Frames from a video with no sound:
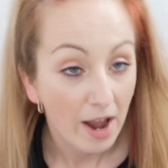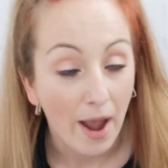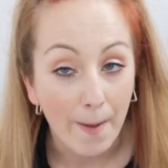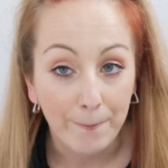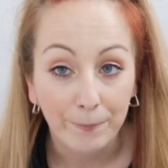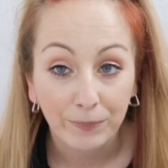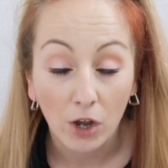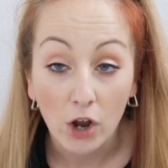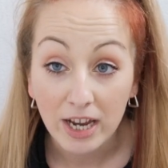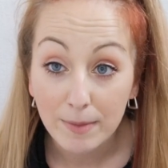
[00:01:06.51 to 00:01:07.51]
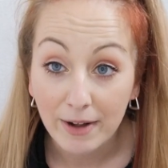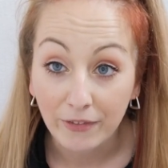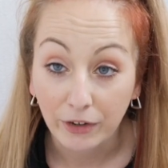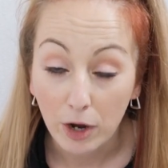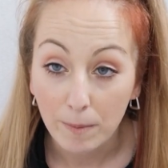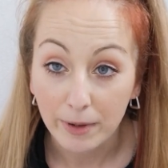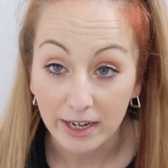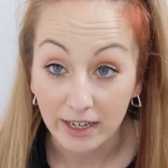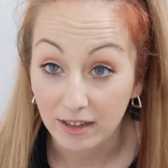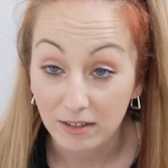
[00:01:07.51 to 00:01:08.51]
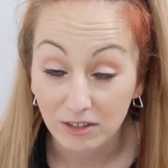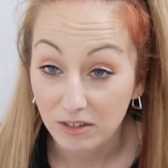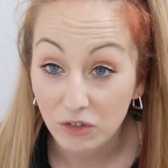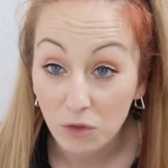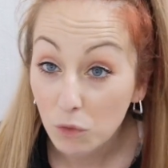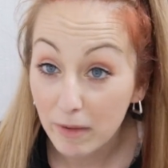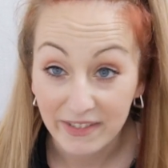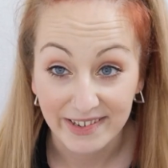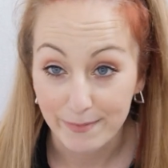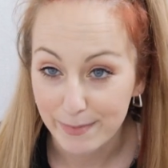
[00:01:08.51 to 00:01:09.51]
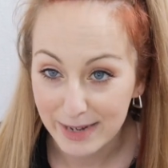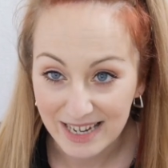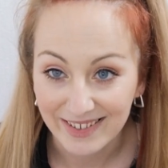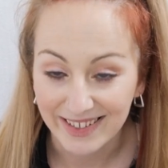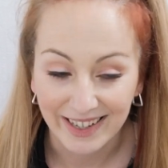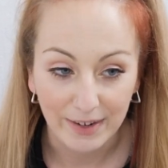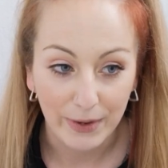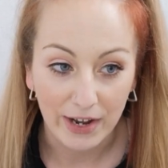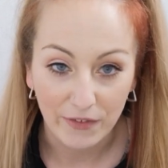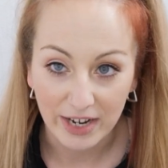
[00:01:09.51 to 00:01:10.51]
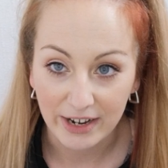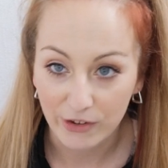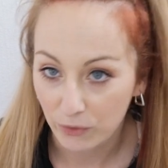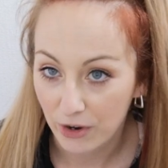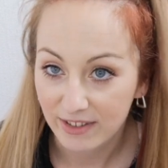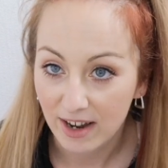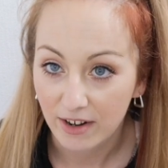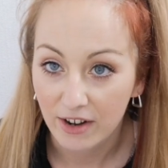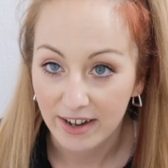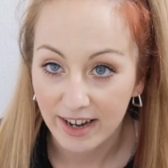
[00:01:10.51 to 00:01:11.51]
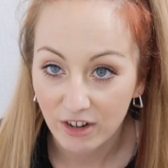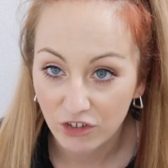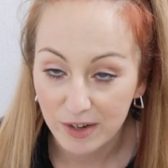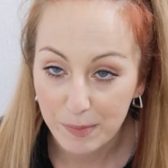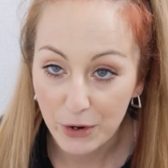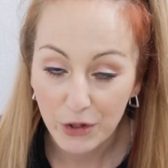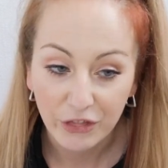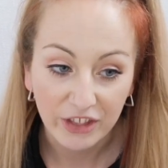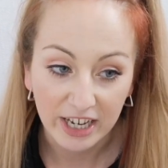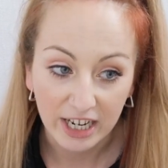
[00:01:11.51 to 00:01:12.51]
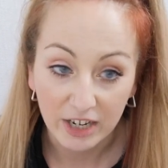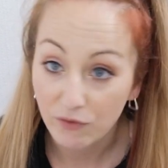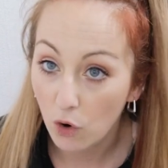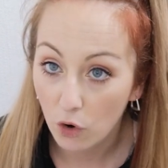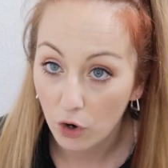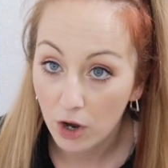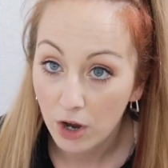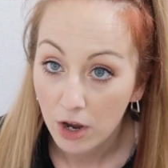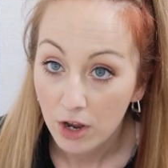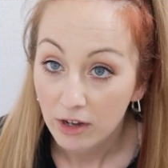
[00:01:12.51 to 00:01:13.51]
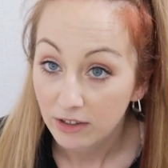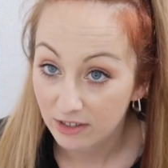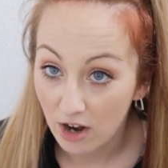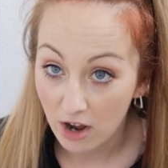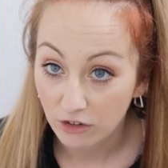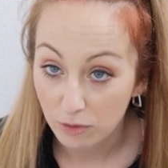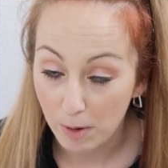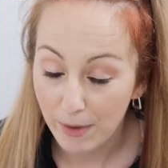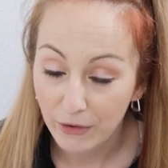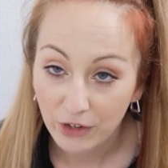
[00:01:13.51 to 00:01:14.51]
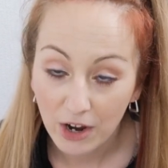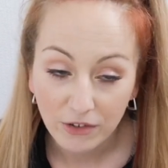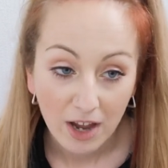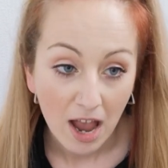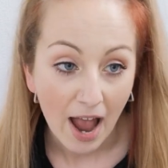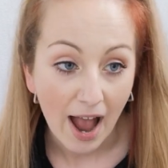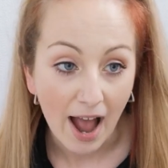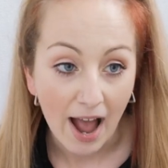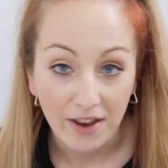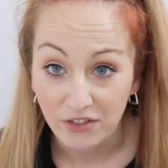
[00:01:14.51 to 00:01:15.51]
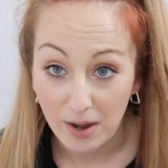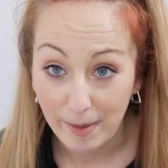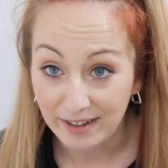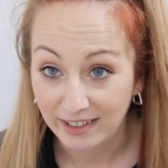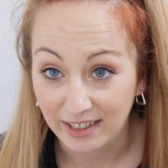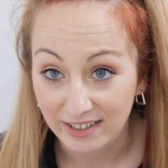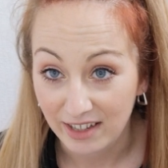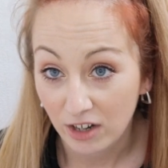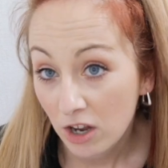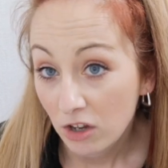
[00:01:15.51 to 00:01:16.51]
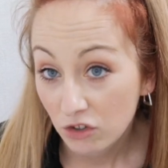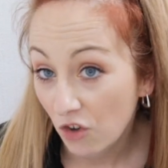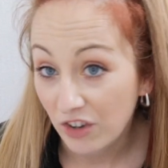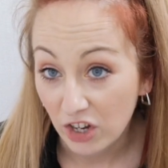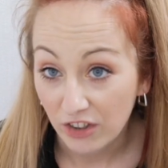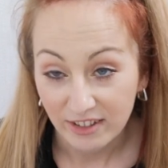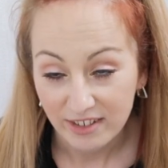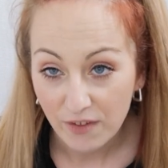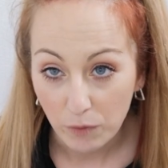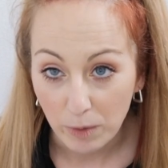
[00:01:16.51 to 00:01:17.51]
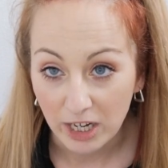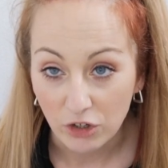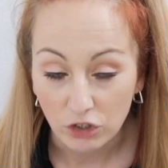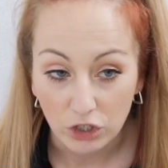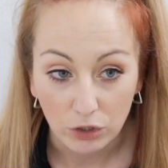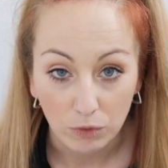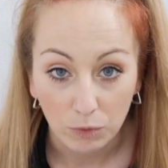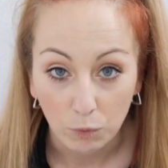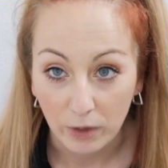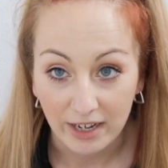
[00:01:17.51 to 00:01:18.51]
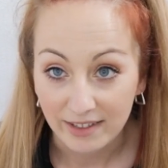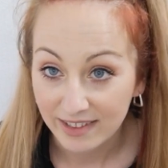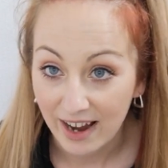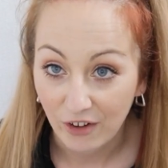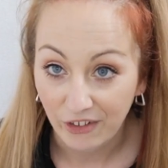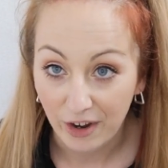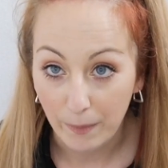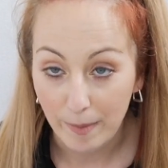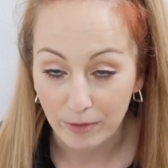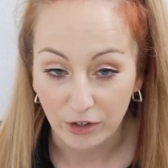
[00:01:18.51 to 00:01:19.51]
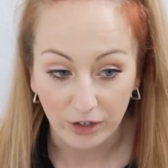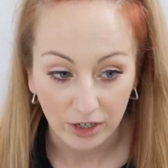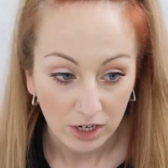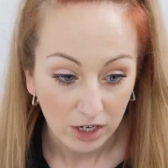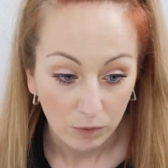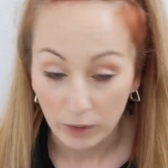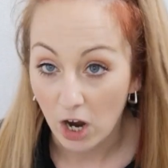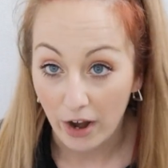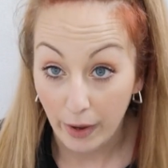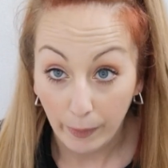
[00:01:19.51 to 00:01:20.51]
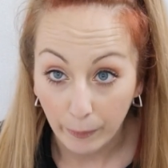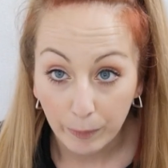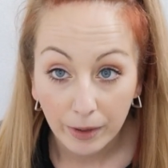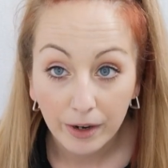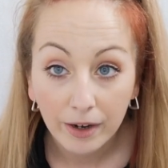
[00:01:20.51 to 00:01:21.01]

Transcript: Um, I emailed the company almost immediately when I realised what I'd done. I'd actually put the wrong start to my postcode and they basically said, sorry, look, there's nothing we can do. We say on our website, we can't help.